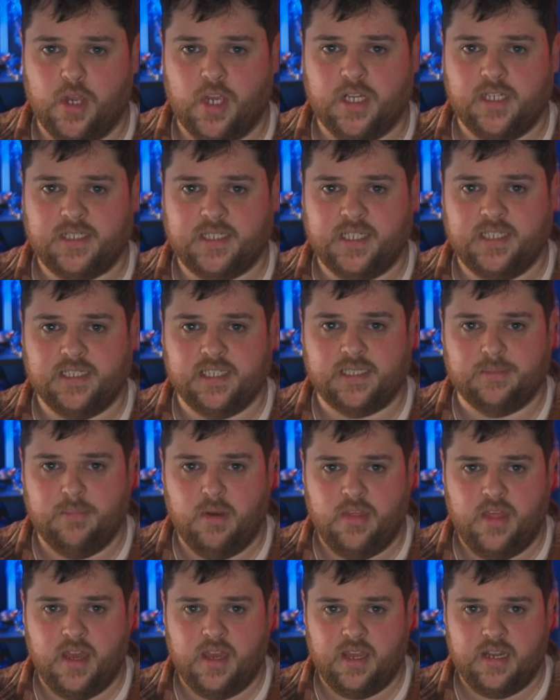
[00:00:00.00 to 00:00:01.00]
a bird sees its
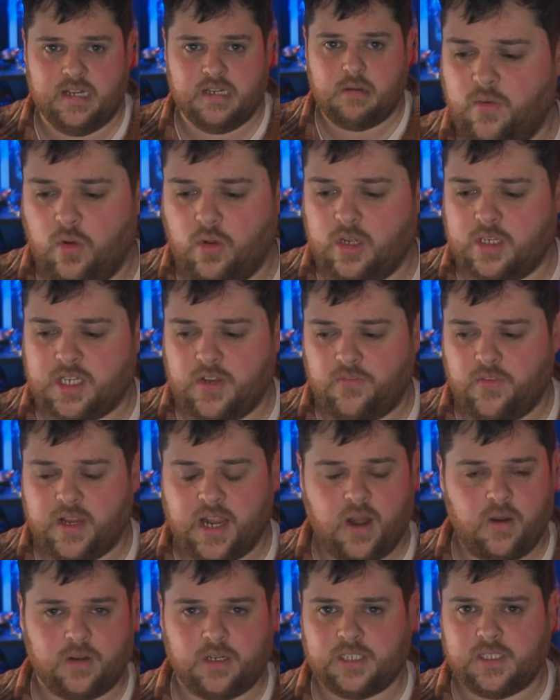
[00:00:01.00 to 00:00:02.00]
mother. They've all got
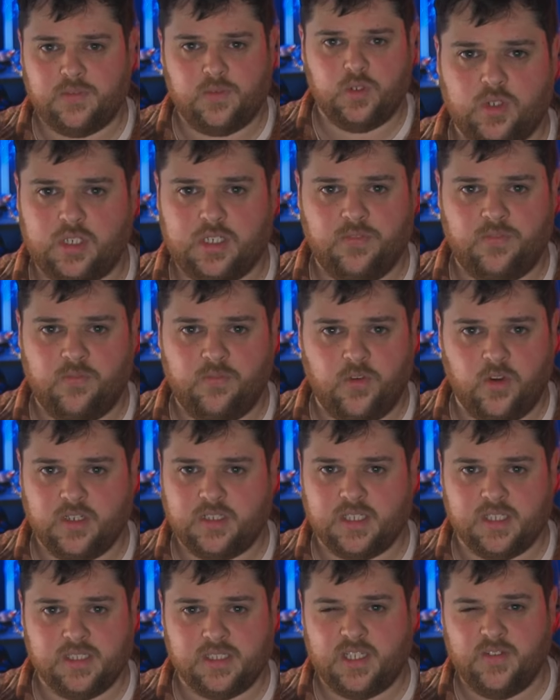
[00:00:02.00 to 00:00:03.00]
different characters. They've all got different
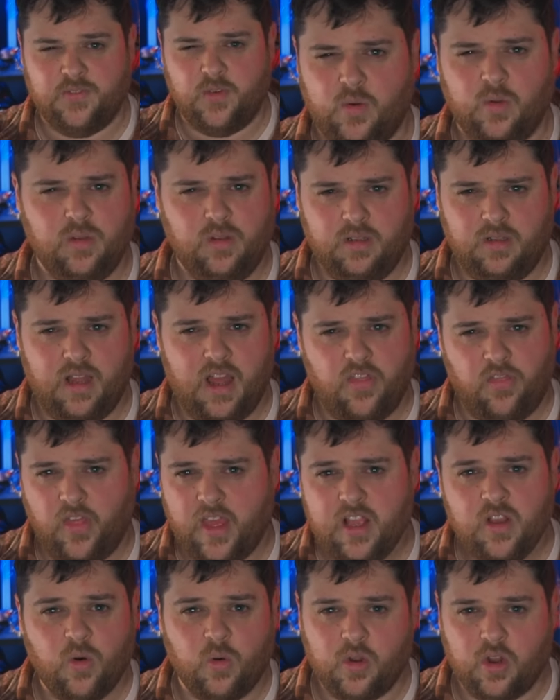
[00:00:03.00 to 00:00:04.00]
voices. They've all, I
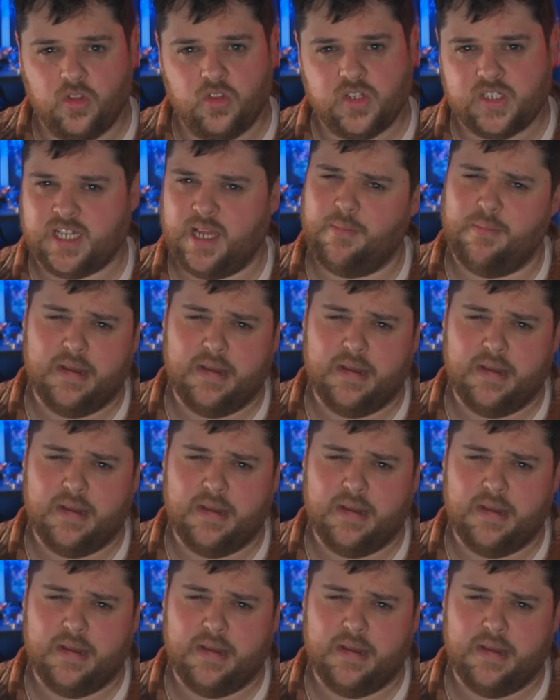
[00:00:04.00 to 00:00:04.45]
think, all got the